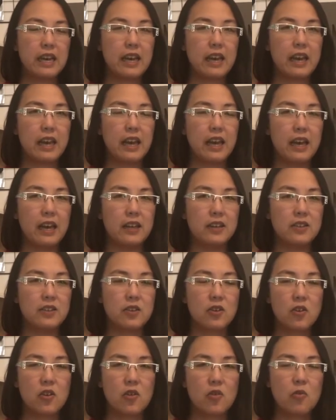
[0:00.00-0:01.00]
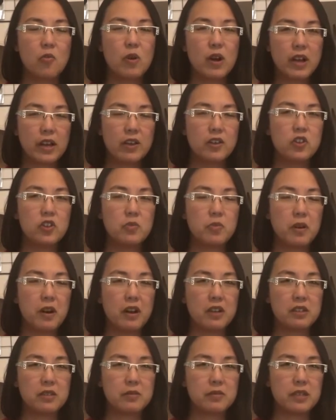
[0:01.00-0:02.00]
and what could you
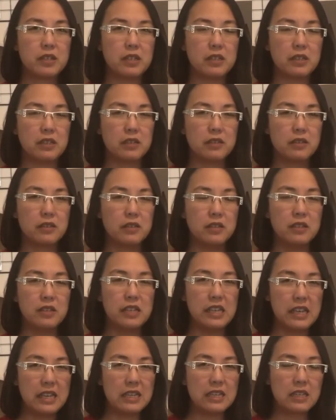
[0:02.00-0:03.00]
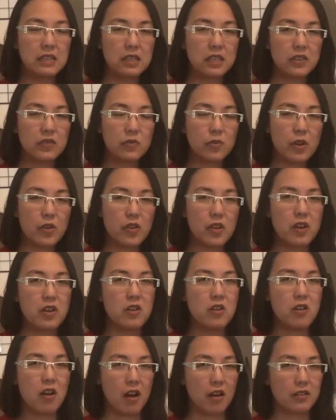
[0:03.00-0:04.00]
possibly need to live with
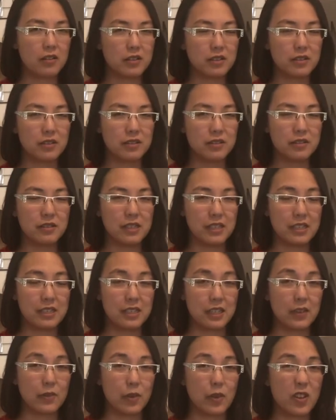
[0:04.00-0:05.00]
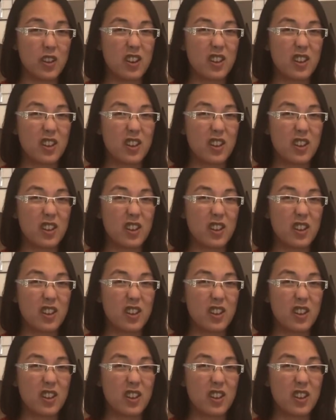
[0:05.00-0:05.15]
and not need to live with?